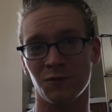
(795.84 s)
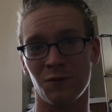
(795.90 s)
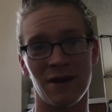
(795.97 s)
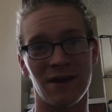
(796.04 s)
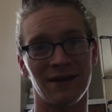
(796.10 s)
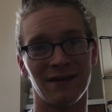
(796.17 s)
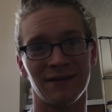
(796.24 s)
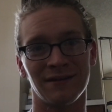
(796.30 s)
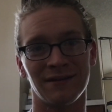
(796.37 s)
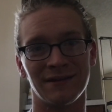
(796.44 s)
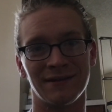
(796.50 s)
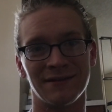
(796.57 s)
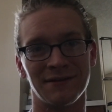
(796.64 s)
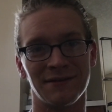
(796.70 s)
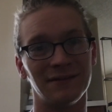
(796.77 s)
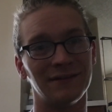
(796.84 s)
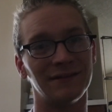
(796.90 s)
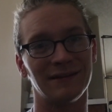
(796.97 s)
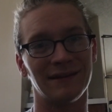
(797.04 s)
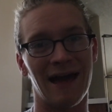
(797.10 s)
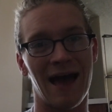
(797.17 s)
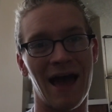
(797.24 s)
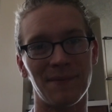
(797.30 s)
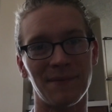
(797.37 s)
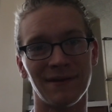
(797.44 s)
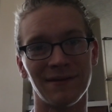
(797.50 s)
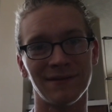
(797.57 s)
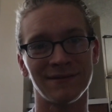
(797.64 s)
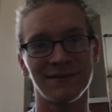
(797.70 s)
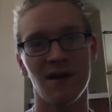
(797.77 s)
just waiting until it
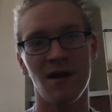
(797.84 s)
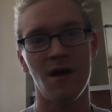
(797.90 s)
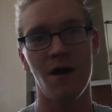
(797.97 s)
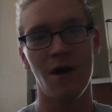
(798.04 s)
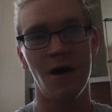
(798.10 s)
happens.